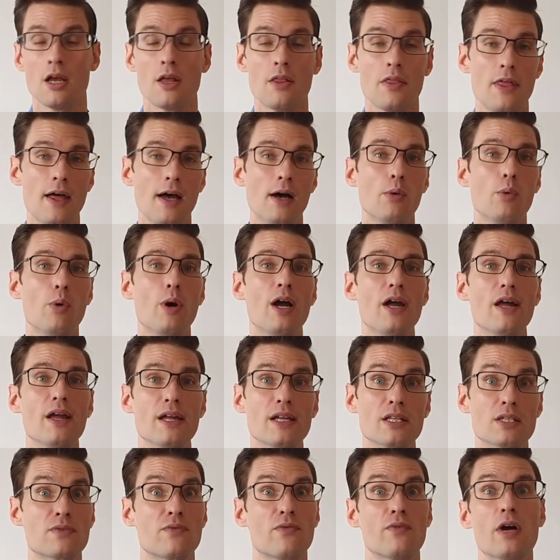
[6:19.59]
That way
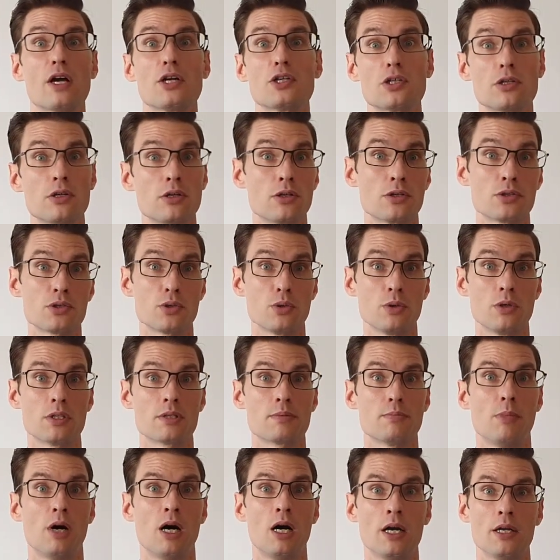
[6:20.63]
it's fresh in your students'
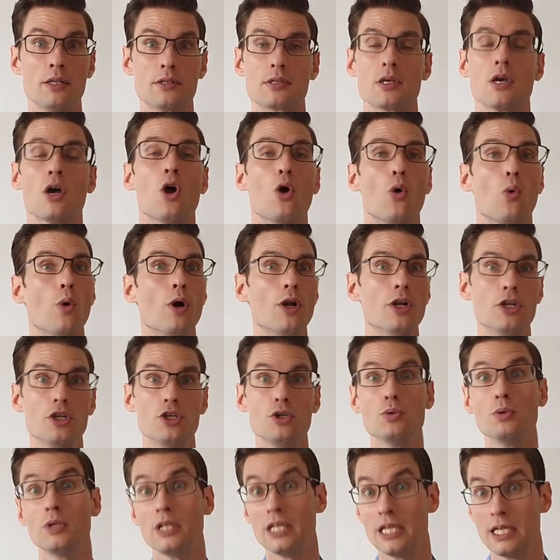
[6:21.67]
minds when you
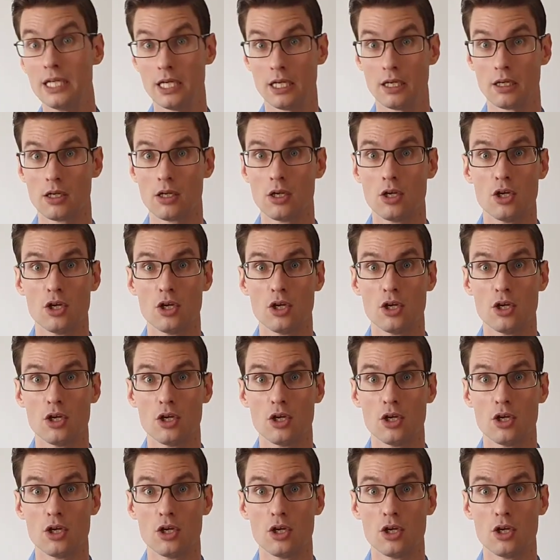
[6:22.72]
need it.